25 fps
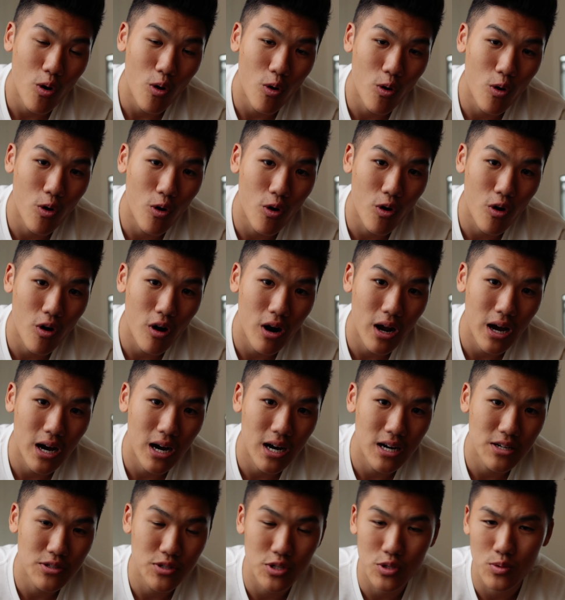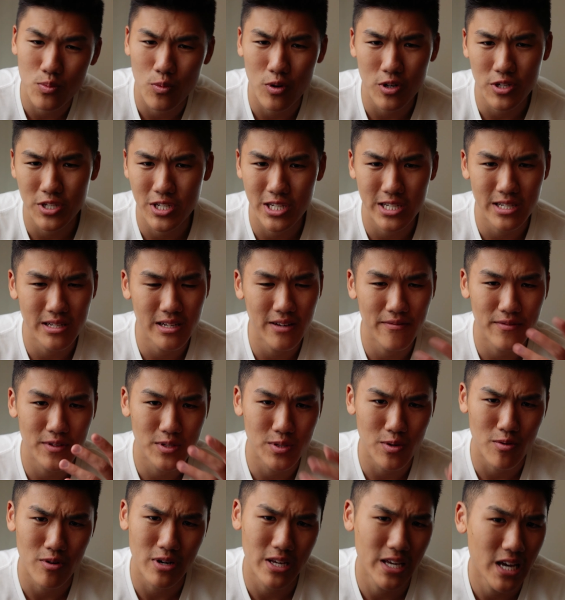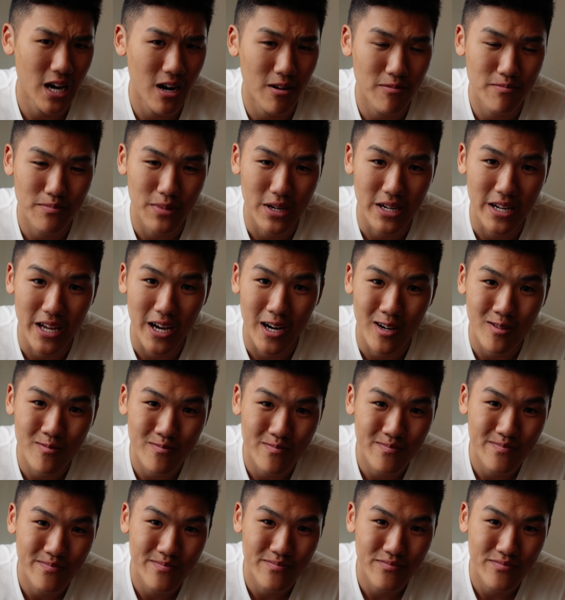or just watch it if it's already out by now.